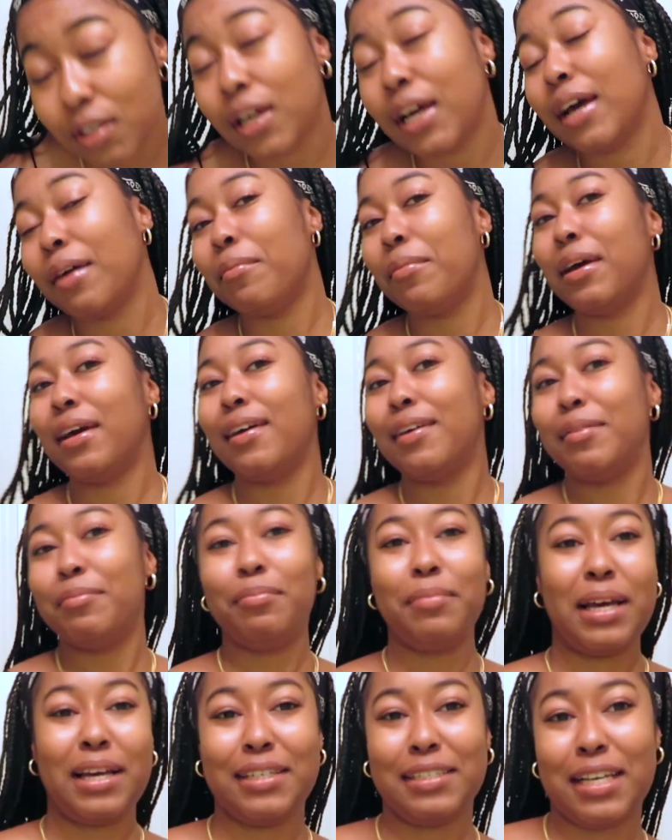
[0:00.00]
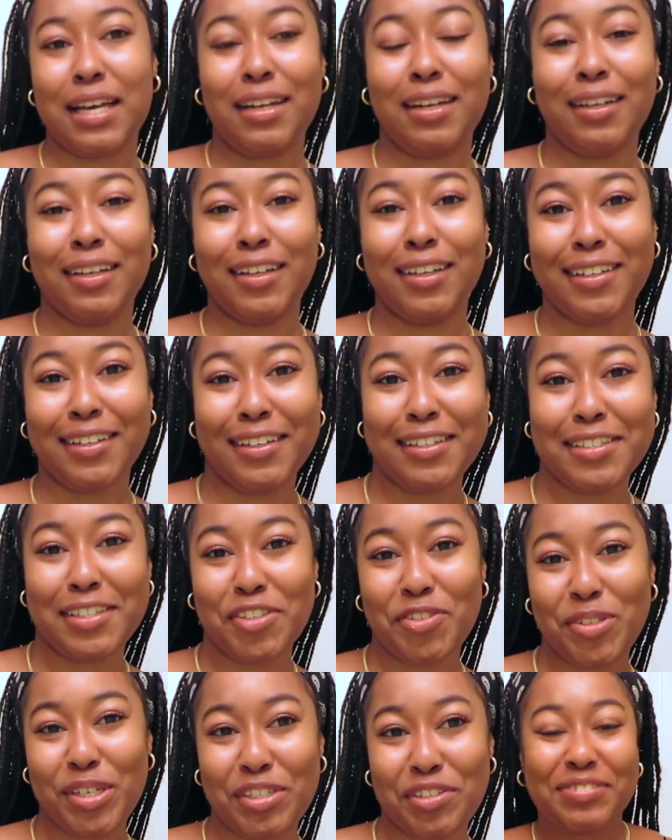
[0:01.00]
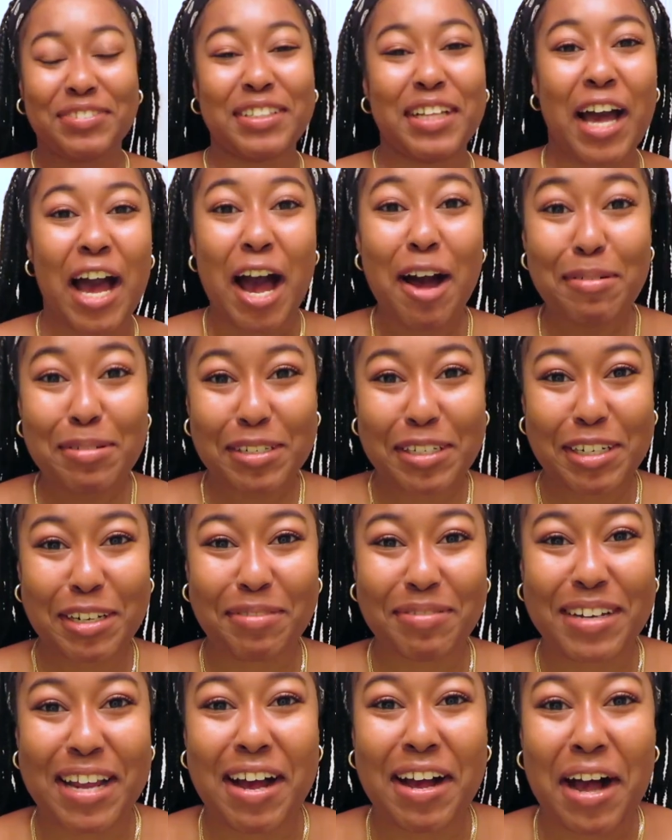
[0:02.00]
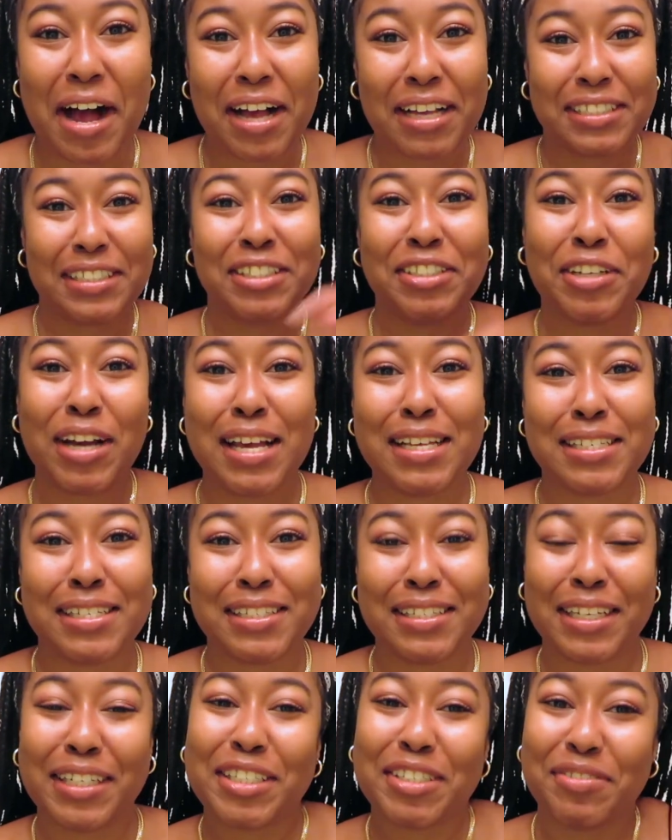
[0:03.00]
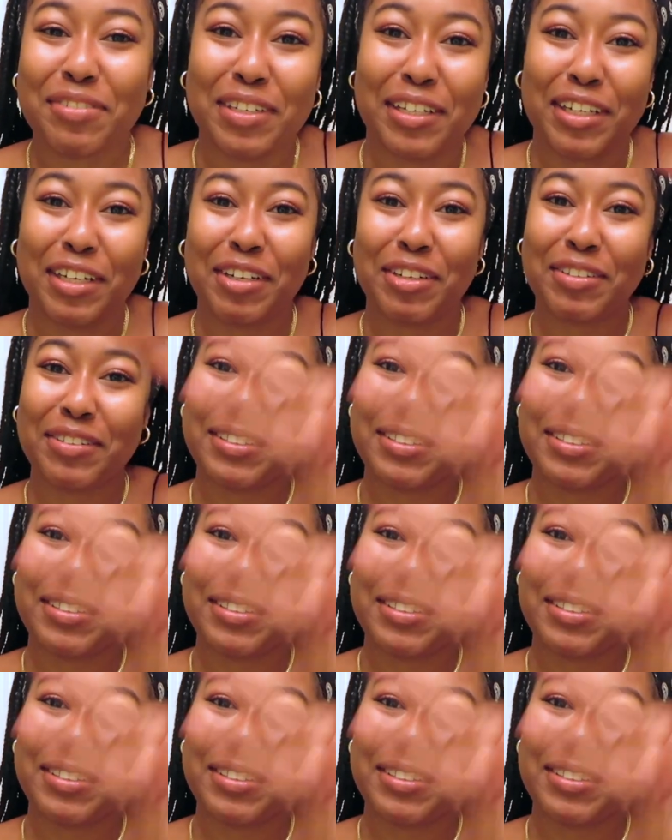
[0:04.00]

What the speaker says: headband bandana situation. I'll shut up now. I'll see you guys in the next video.